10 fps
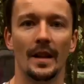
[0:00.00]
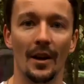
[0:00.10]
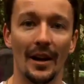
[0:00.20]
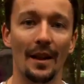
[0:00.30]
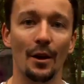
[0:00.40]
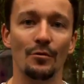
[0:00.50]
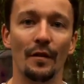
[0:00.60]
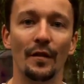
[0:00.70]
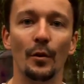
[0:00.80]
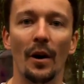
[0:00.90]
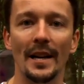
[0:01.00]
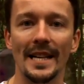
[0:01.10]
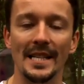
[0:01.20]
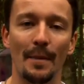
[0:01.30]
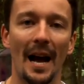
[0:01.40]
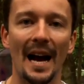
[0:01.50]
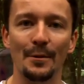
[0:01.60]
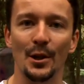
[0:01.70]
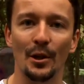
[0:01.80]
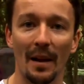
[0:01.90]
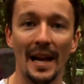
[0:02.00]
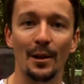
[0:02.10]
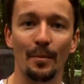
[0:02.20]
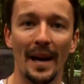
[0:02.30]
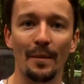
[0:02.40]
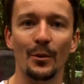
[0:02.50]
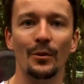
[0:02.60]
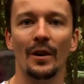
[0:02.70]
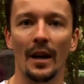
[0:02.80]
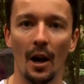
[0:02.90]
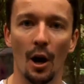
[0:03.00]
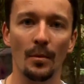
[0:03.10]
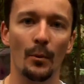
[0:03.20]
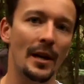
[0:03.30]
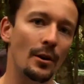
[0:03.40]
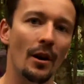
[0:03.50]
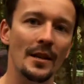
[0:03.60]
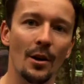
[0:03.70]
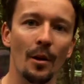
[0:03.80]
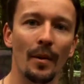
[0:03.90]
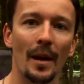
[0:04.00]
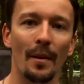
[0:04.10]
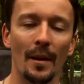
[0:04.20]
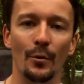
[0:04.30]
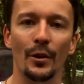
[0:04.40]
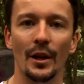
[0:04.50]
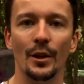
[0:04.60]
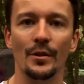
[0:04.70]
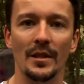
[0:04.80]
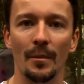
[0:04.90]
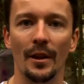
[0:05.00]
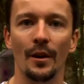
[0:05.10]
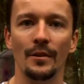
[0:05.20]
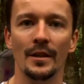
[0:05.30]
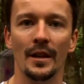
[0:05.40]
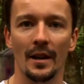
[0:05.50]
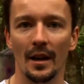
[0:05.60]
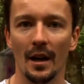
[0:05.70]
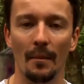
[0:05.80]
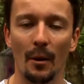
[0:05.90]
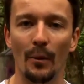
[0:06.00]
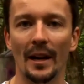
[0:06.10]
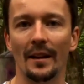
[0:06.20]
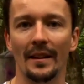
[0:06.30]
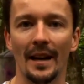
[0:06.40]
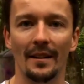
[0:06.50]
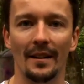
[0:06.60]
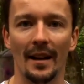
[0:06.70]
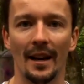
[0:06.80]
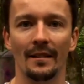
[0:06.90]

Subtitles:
Okay, those are a few ideas about how to play good paintball, and I hope that when you guys go and play paintball, you can use some of those and come out winning at the end of the day.